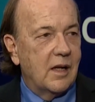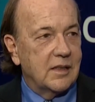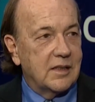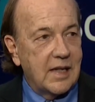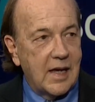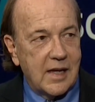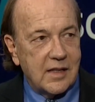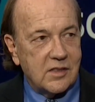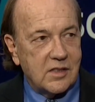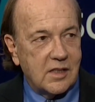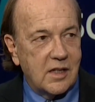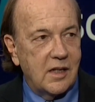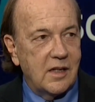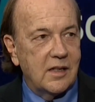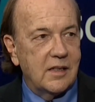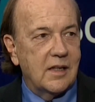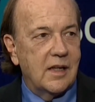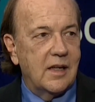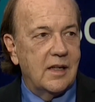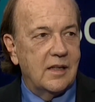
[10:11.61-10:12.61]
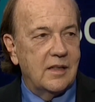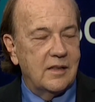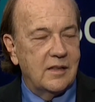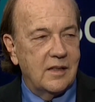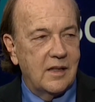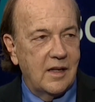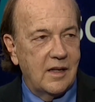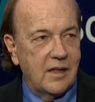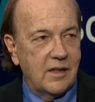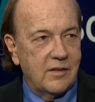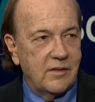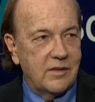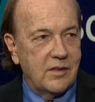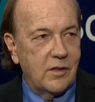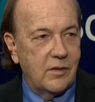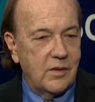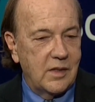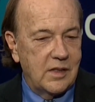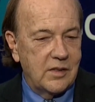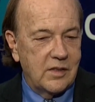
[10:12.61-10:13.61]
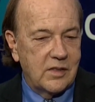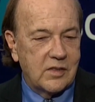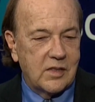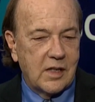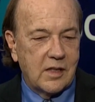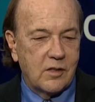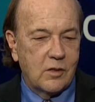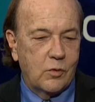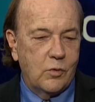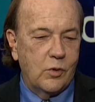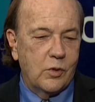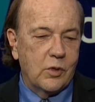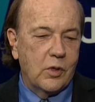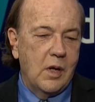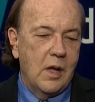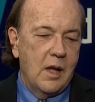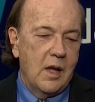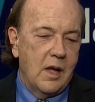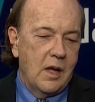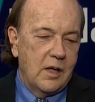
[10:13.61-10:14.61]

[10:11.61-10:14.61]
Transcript: tax cut, and in the second quarter.